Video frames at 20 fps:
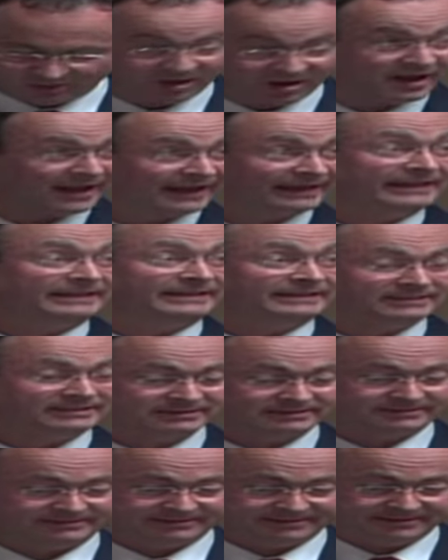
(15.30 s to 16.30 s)
do I need
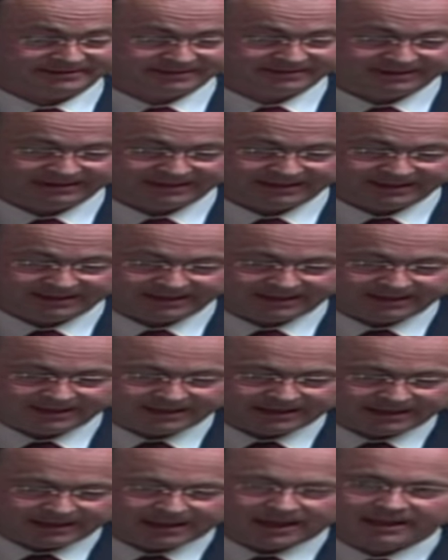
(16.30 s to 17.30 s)
it?
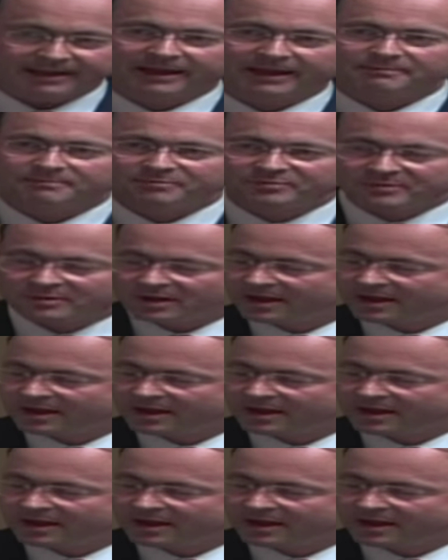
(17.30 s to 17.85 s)
Okay,